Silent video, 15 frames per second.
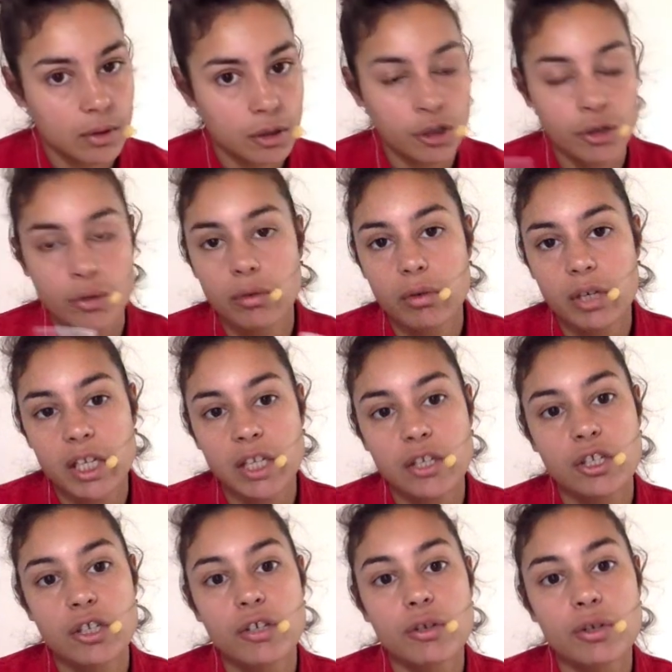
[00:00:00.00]
You need
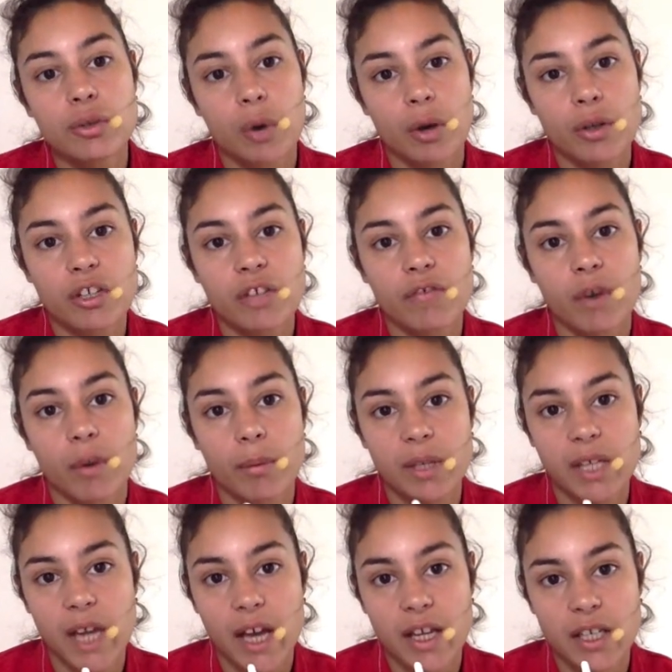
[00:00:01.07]
to use quotes from the
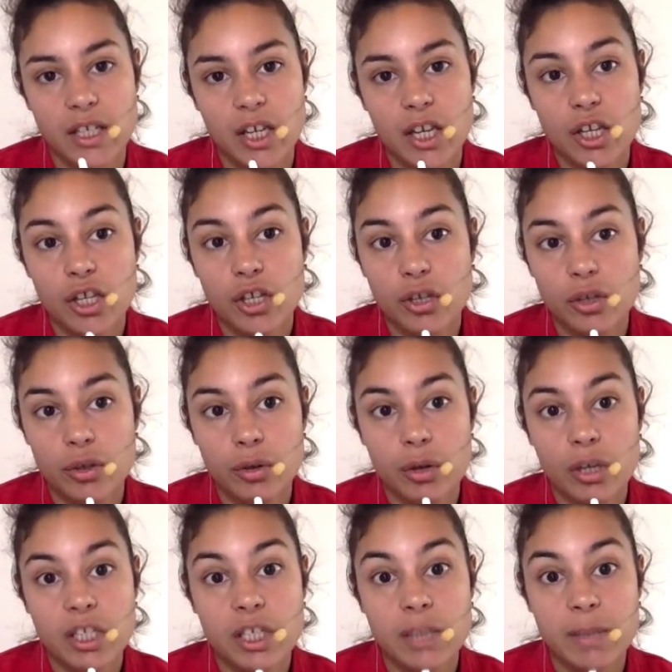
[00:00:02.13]
text. You
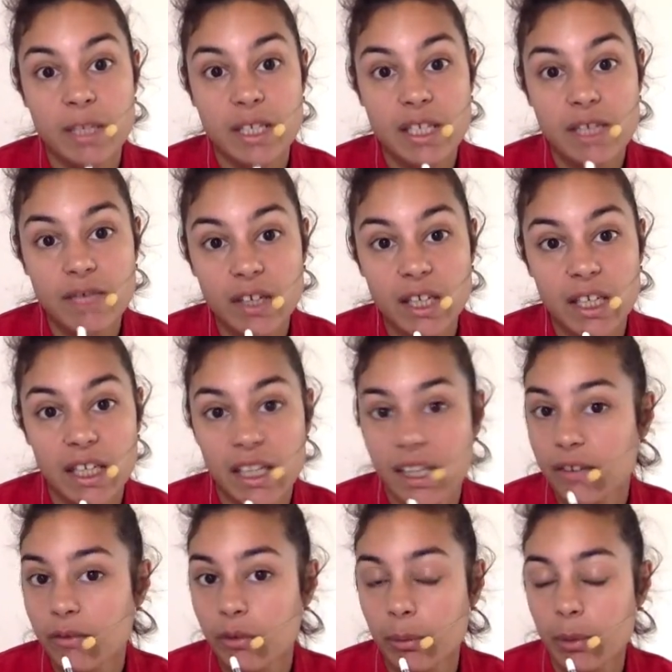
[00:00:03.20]

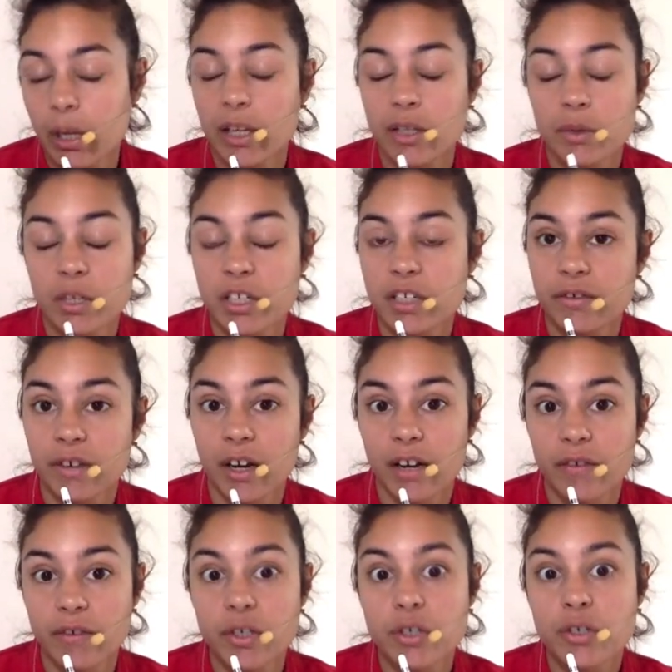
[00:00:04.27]
specifically from line
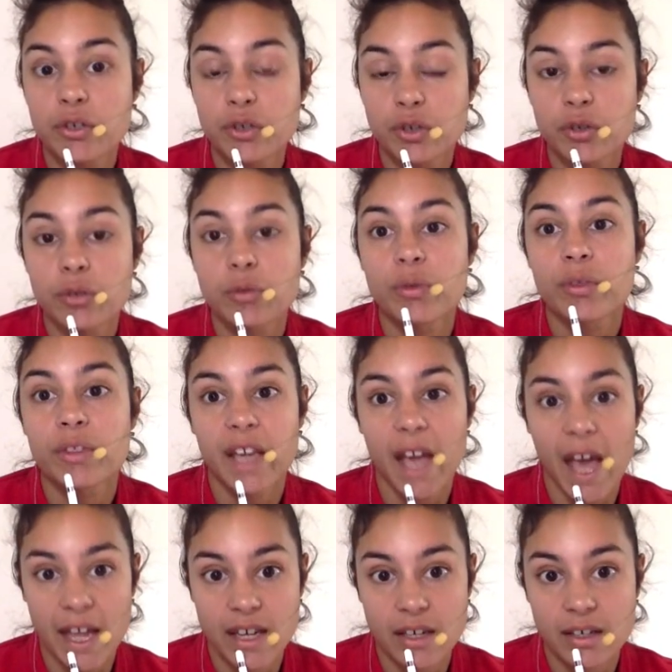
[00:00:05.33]
25 to the
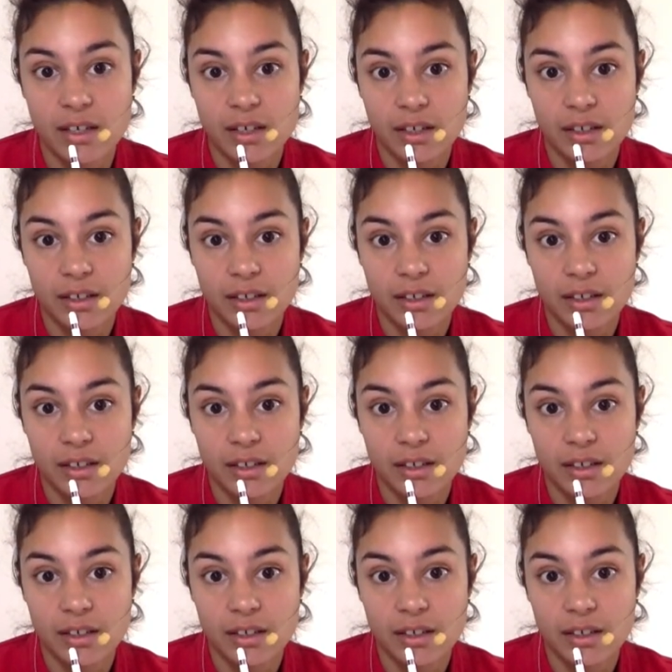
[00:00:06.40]
end.